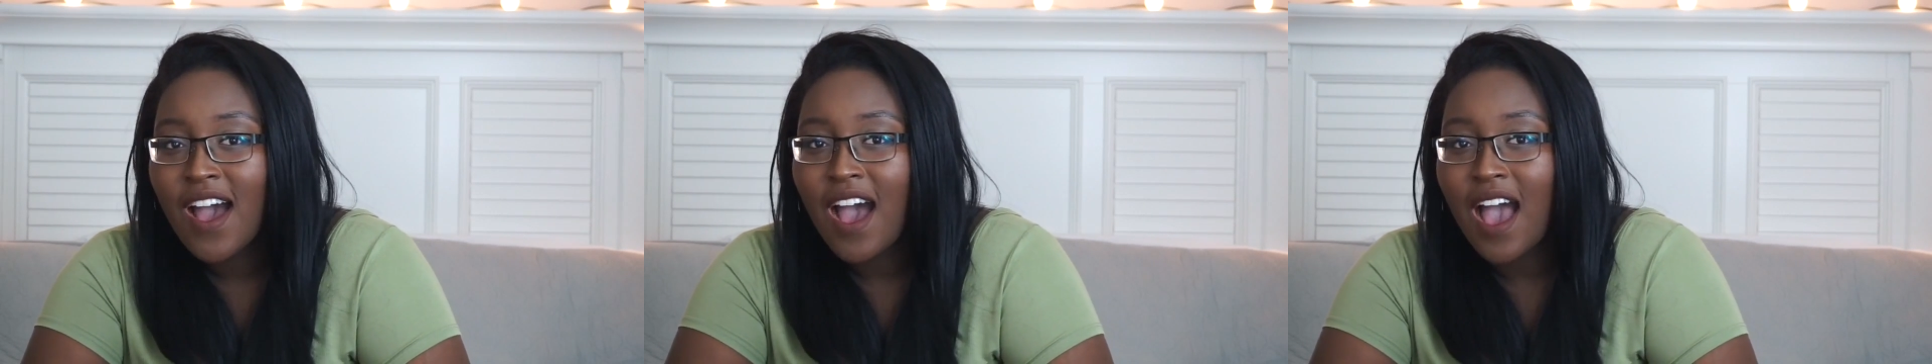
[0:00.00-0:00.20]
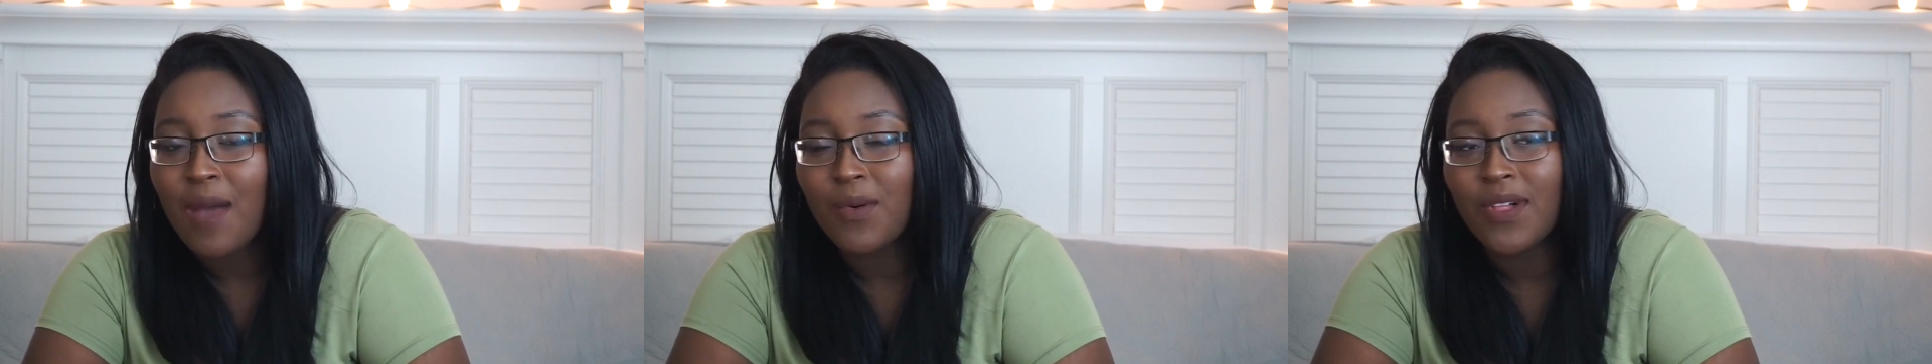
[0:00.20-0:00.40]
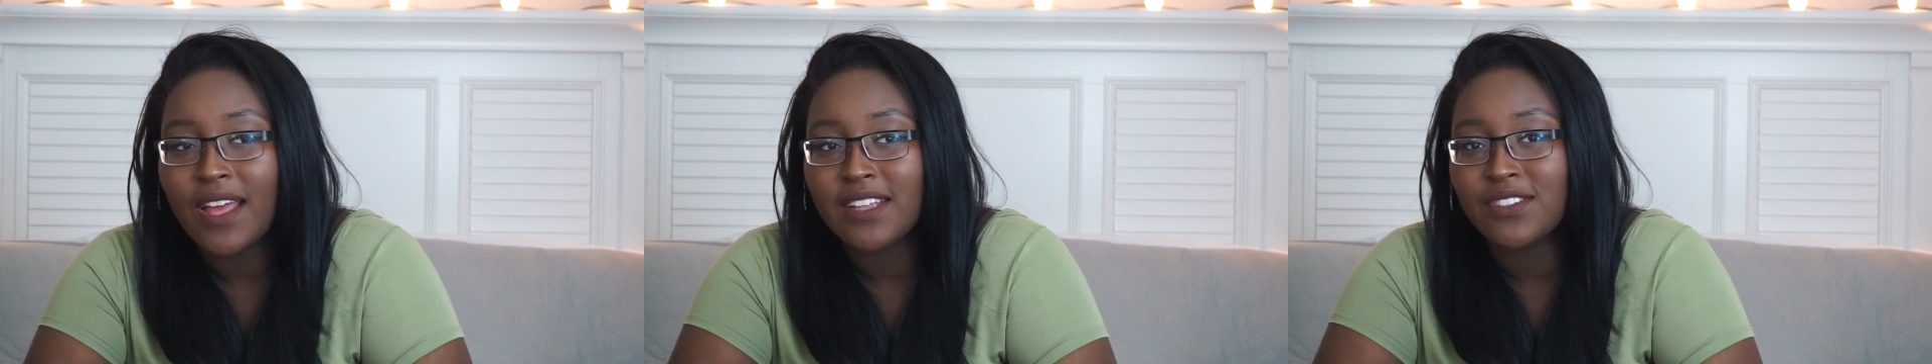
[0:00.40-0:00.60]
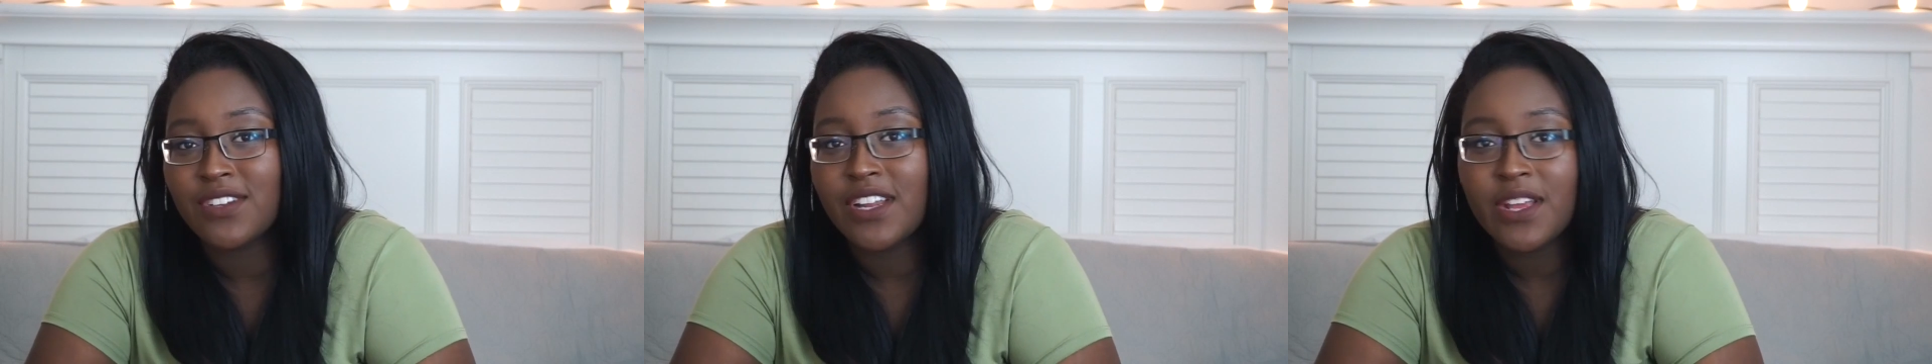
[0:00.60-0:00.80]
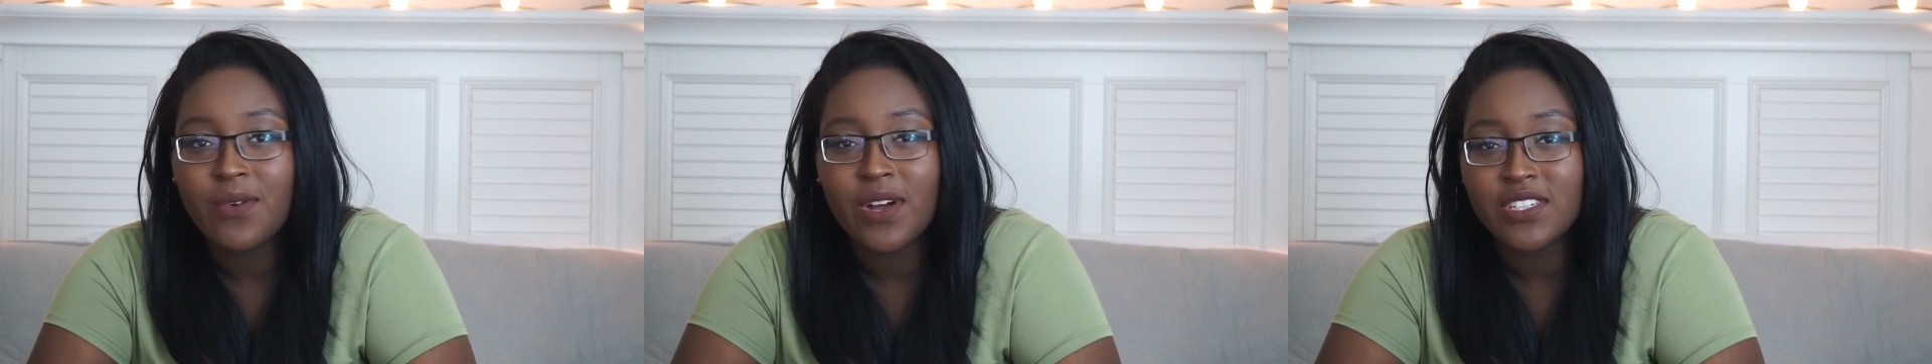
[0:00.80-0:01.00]
I will answer
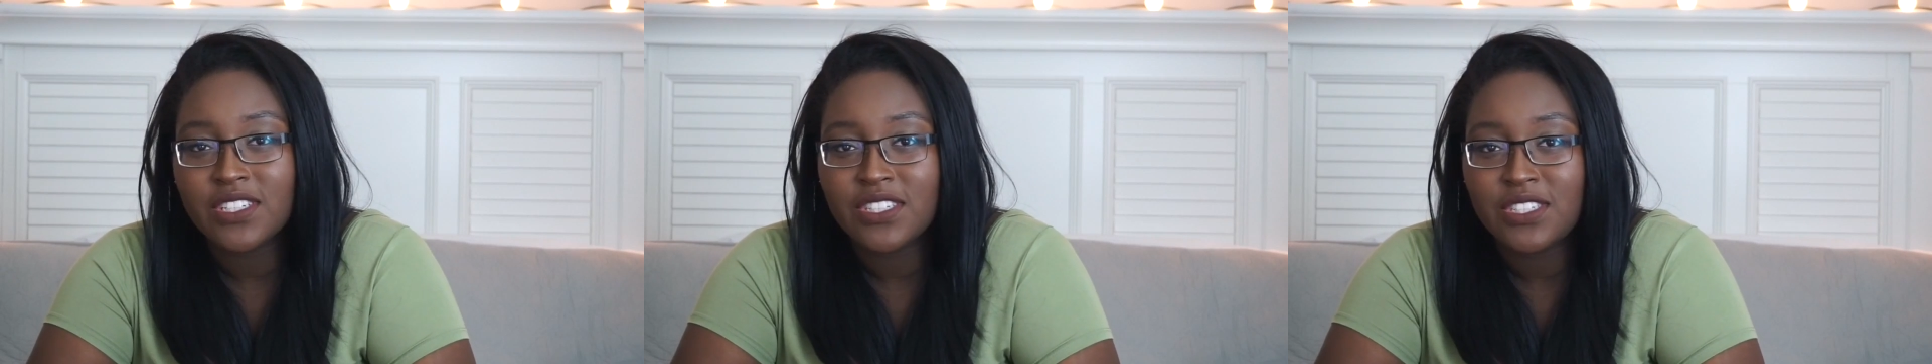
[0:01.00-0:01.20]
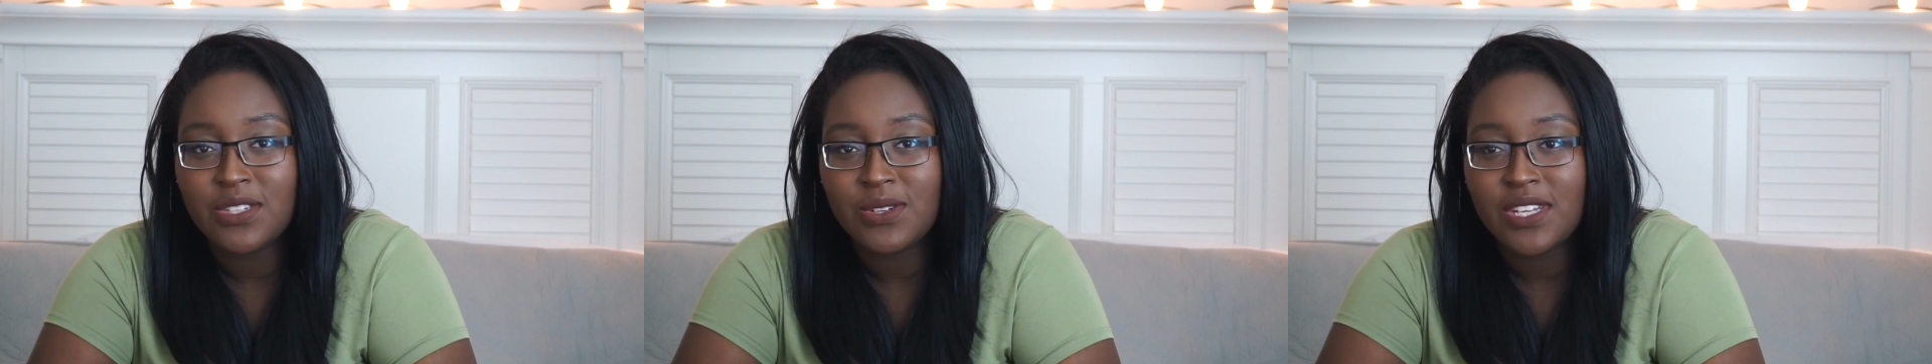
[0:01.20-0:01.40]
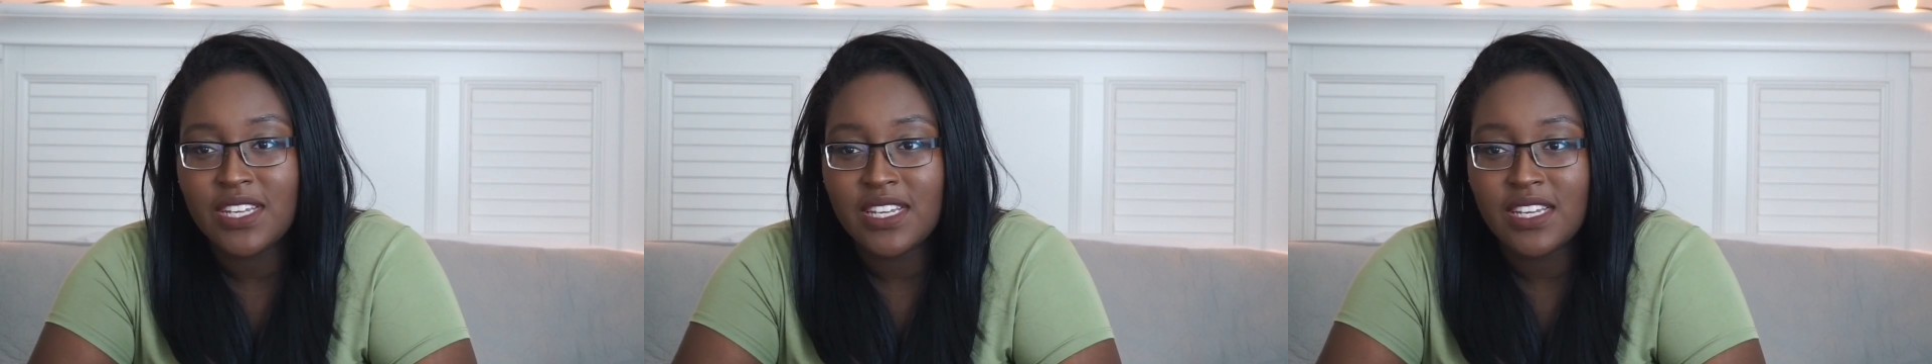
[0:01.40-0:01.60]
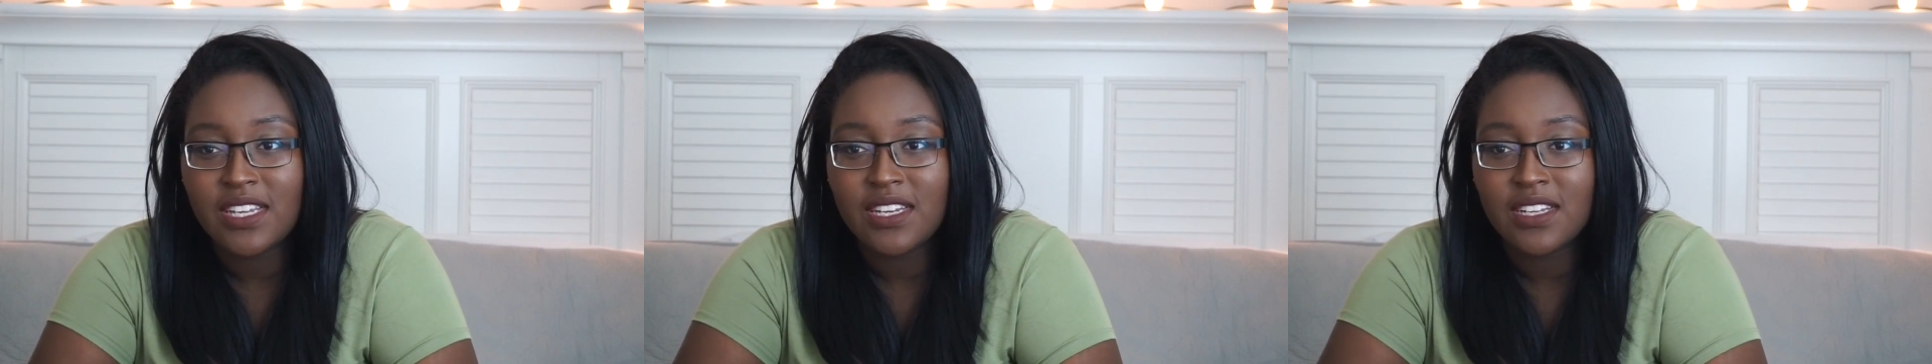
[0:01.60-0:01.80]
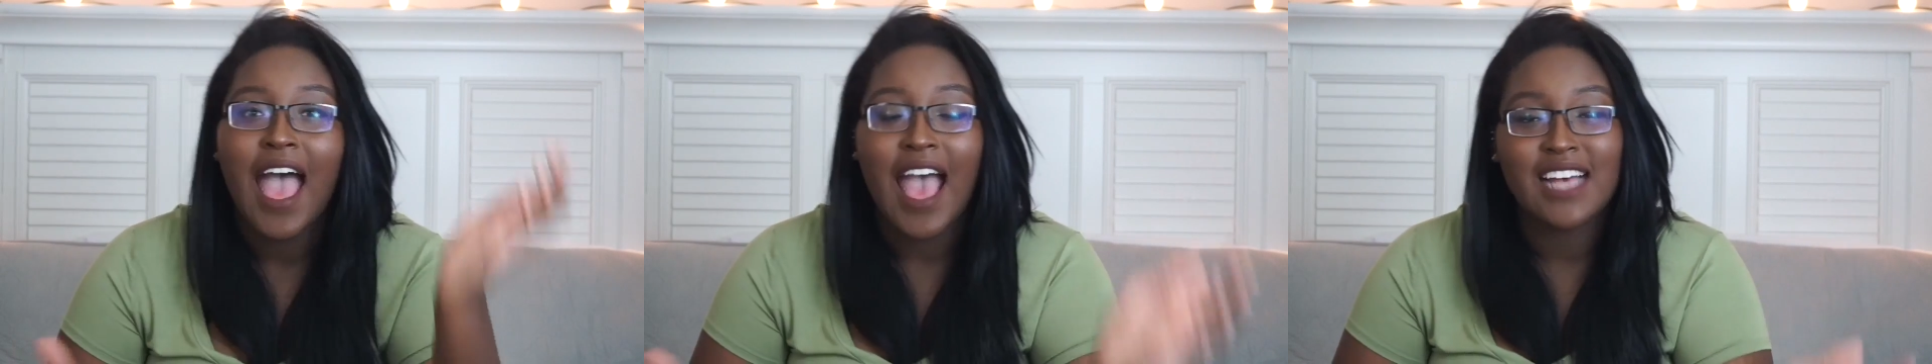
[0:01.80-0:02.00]
any questions you need